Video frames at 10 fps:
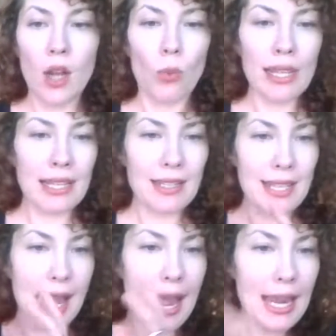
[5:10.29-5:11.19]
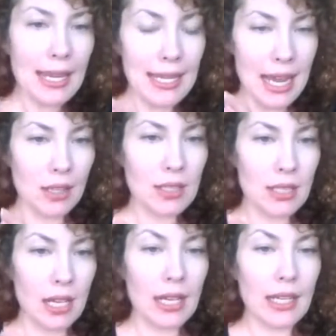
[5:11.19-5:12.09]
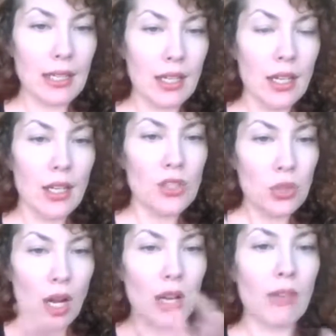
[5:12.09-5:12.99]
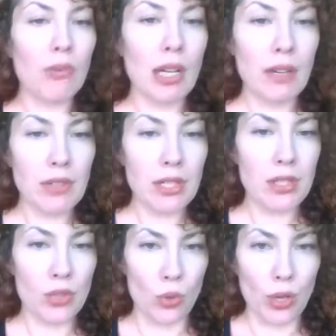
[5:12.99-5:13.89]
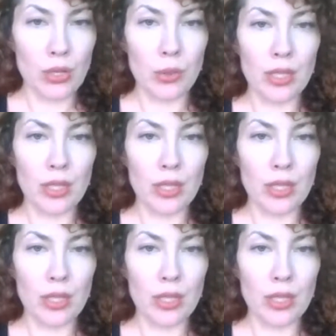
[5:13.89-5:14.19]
we can take an outside drug of whatever source,